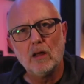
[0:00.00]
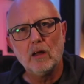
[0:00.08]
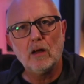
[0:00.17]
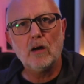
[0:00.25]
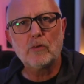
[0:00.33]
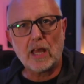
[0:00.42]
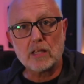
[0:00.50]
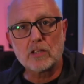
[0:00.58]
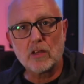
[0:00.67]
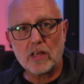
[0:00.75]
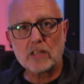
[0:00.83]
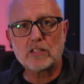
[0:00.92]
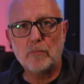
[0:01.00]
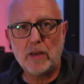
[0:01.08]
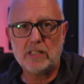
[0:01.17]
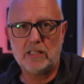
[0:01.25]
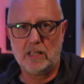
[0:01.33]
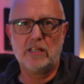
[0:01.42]
Okay, so that's the
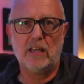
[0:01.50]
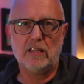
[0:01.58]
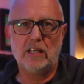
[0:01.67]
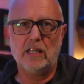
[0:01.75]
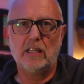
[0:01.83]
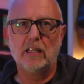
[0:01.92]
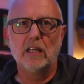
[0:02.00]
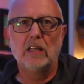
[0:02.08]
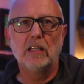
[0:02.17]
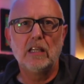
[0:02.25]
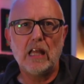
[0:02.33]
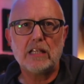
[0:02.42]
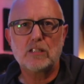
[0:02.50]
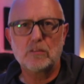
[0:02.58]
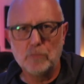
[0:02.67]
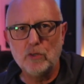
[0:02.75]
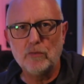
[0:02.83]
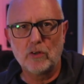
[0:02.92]
basic technique. Let's
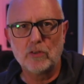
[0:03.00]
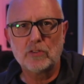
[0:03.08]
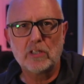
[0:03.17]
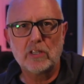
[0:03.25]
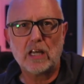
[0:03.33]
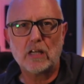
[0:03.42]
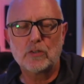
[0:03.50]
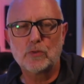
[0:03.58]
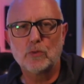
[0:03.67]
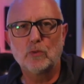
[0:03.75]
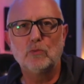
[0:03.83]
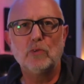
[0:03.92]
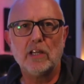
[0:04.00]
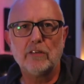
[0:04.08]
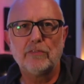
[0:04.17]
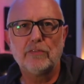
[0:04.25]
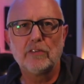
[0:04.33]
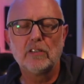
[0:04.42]
move on to the actual
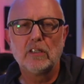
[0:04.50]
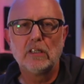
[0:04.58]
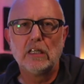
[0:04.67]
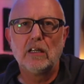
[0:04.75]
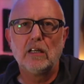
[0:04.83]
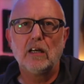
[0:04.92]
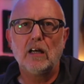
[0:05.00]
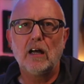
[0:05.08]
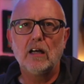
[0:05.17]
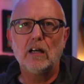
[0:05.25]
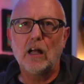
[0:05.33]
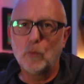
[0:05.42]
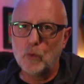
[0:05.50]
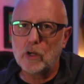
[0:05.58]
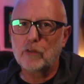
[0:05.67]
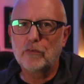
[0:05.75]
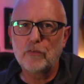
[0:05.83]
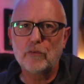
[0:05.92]
riff. I'll work
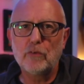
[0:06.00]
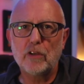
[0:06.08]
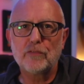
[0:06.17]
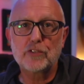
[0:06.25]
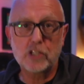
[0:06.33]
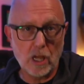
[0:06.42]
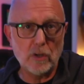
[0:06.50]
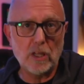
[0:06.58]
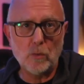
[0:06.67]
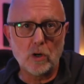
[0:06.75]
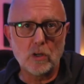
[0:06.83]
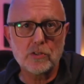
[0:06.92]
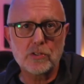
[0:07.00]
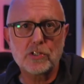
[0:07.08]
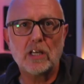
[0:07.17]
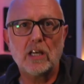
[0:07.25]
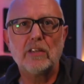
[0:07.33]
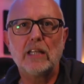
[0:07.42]
through the riff slowly once
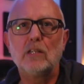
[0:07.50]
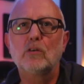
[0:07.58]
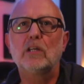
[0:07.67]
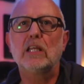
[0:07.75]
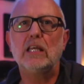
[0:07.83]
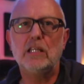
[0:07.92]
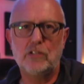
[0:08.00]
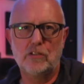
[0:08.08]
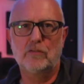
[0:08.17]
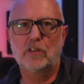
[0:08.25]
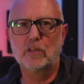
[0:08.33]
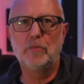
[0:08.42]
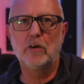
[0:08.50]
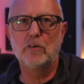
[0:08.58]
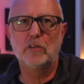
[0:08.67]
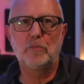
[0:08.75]
and then look at each of the component